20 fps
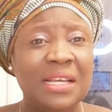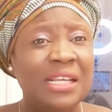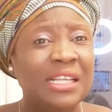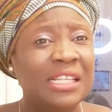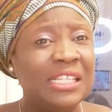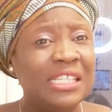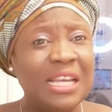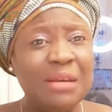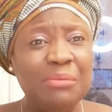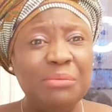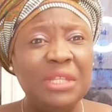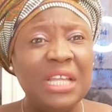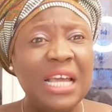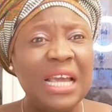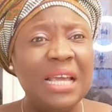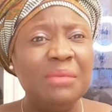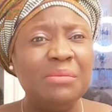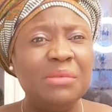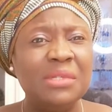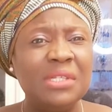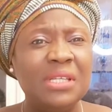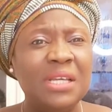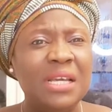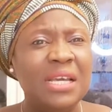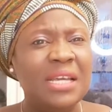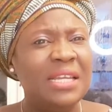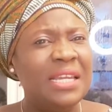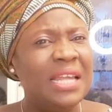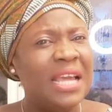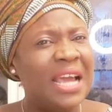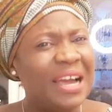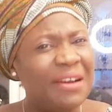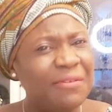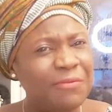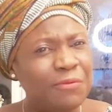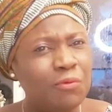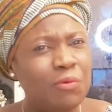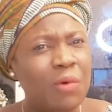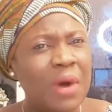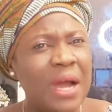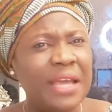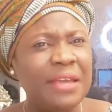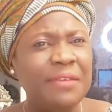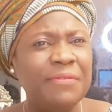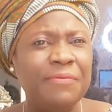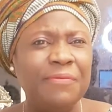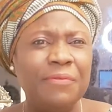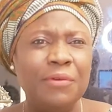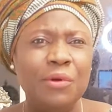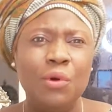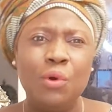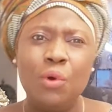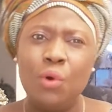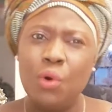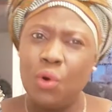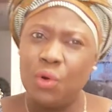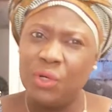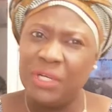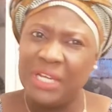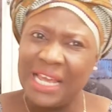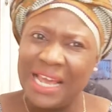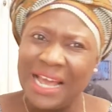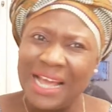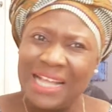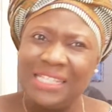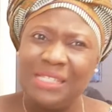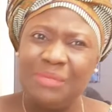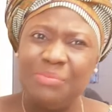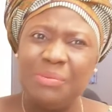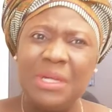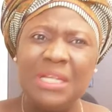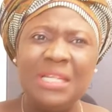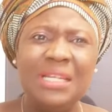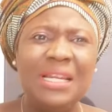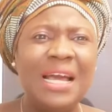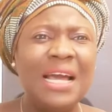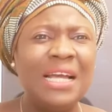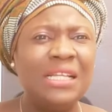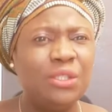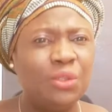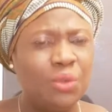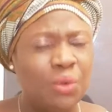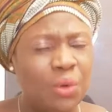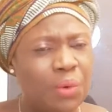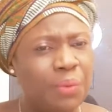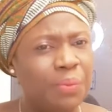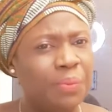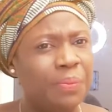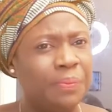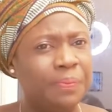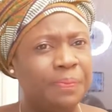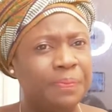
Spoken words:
Sometimes they have a wife or the husband at home.